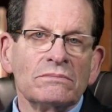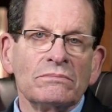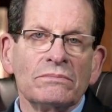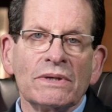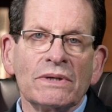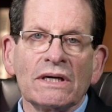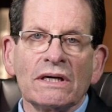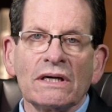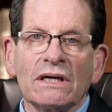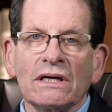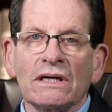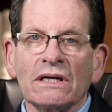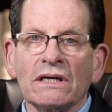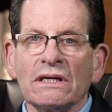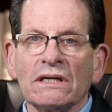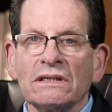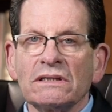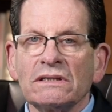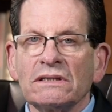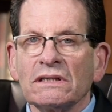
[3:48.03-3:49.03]
but
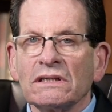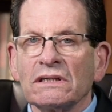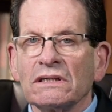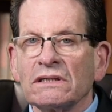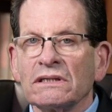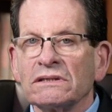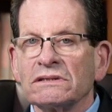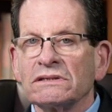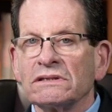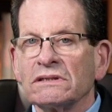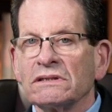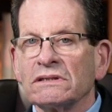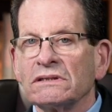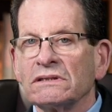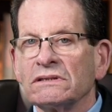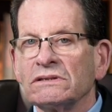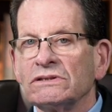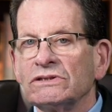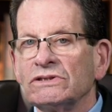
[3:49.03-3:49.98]
it doesn't